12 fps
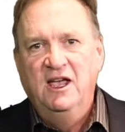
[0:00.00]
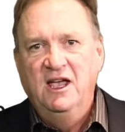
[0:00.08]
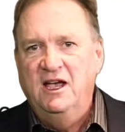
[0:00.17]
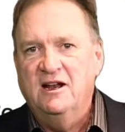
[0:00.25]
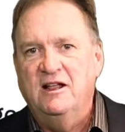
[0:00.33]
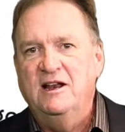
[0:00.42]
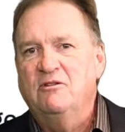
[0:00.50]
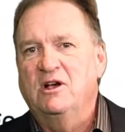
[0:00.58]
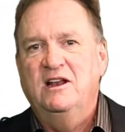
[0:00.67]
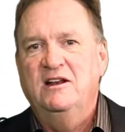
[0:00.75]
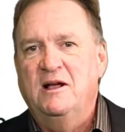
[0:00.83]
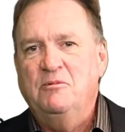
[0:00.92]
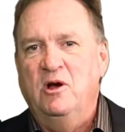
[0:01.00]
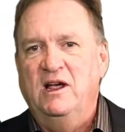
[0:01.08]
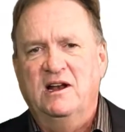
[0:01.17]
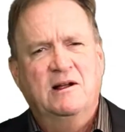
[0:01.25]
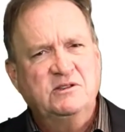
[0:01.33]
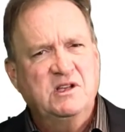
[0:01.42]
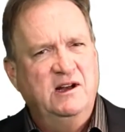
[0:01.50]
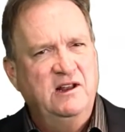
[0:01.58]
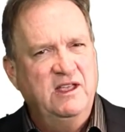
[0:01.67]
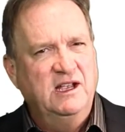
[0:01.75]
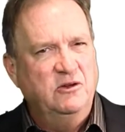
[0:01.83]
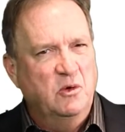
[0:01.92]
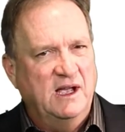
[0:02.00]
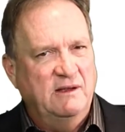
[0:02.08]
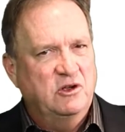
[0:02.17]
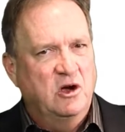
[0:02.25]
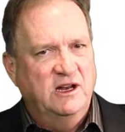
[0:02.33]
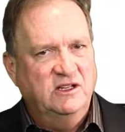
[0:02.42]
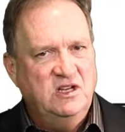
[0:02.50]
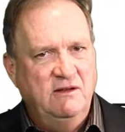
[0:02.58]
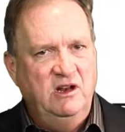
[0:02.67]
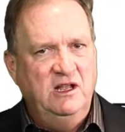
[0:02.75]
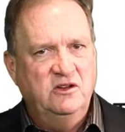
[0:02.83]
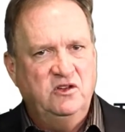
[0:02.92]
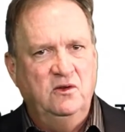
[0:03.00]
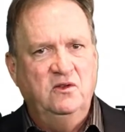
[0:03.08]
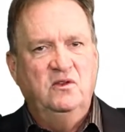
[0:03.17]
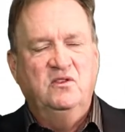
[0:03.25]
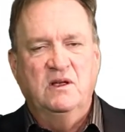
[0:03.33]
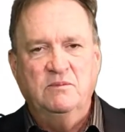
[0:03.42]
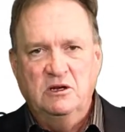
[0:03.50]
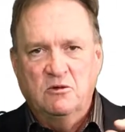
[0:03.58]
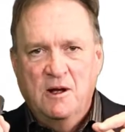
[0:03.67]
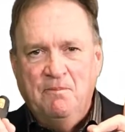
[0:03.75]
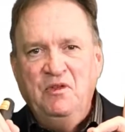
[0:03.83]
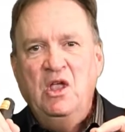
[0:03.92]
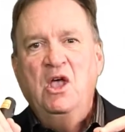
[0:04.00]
And I never got an upgrade. And I was kind of thinking, do I have connectivity issues? Is something wrong?